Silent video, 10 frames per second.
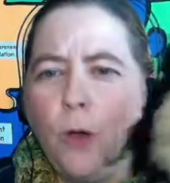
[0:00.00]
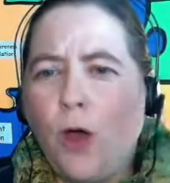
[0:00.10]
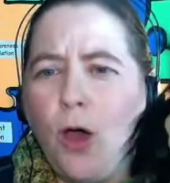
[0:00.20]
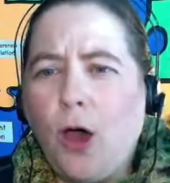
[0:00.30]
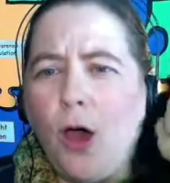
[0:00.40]

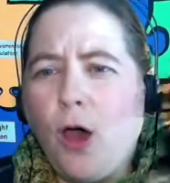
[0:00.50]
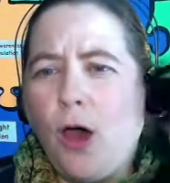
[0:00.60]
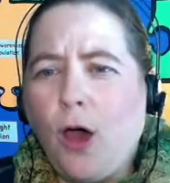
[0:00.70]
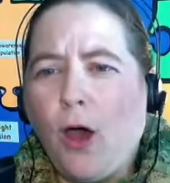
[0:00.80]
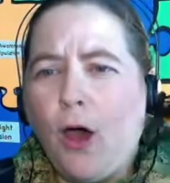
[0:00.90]

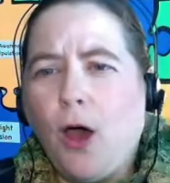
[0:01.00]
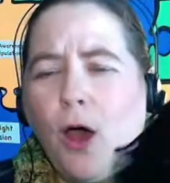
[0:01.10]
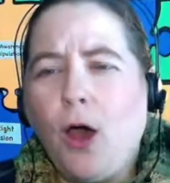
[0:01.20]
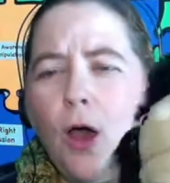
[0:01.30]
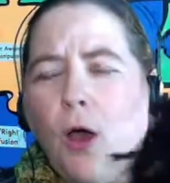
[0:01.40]

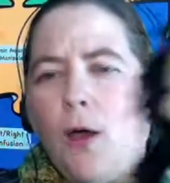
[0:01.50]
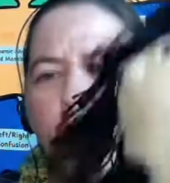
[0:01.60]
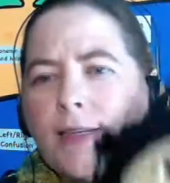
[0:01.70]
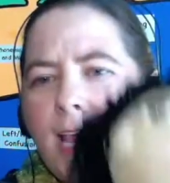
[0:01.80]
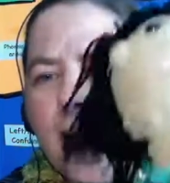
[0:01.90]

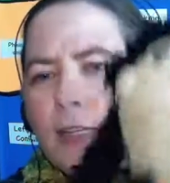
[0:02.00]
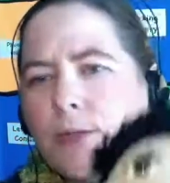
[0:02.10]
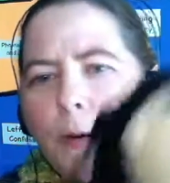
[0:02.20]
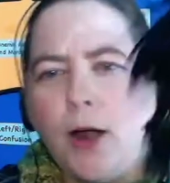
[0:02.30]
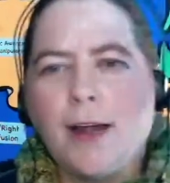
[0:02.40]
Woohoo! Dance
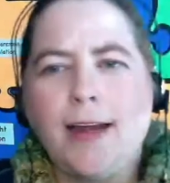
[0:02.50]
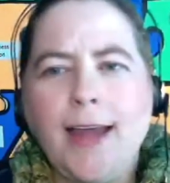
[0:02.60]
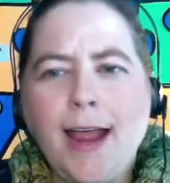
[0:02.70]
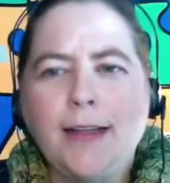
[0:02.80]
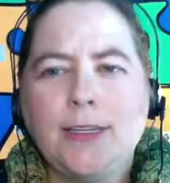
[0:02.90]

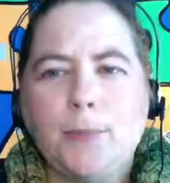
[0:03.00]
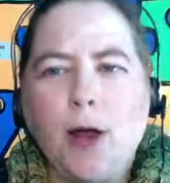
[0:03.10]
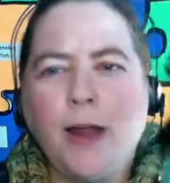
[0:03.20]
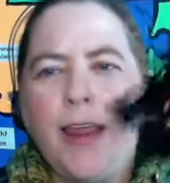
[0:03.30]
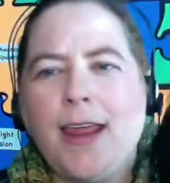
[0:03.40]

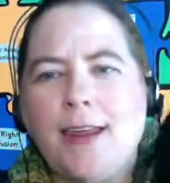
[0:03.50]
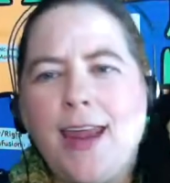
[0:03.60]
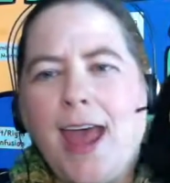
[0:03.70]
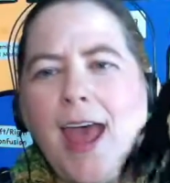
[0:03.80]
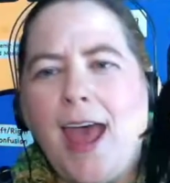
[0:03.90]
party,
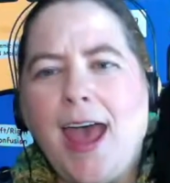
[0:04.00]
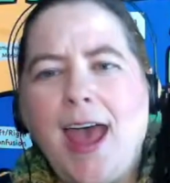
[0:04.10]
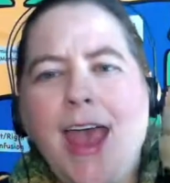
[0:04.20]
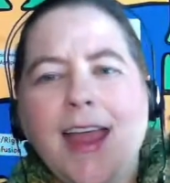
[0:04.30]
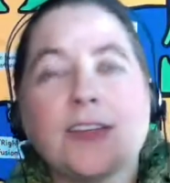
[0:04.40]

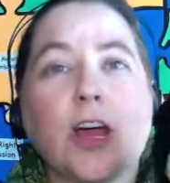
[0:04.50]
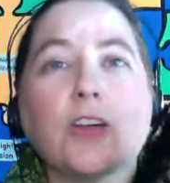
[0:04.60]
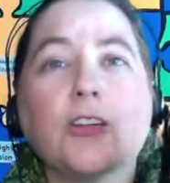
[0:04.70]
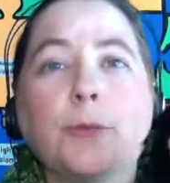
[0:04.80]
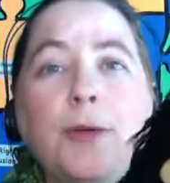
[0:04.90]
yay!
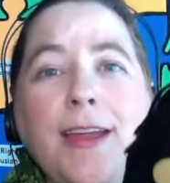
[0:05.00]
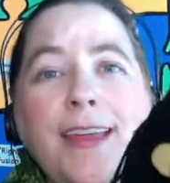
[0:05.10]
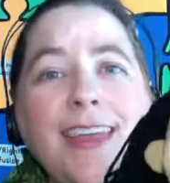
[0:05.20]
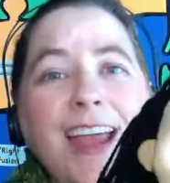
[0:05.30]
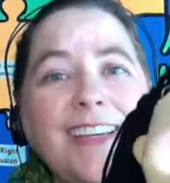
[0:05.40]
Dr. Maria
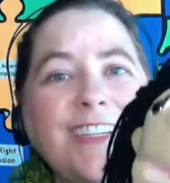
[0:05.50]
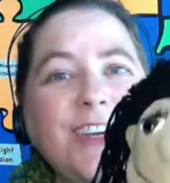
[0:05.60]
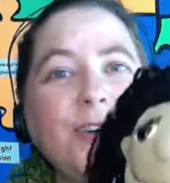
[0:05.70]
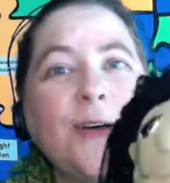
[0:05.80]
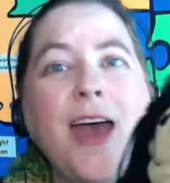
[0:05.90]
thanks
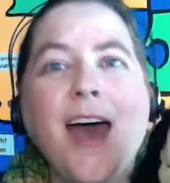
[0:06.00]
you.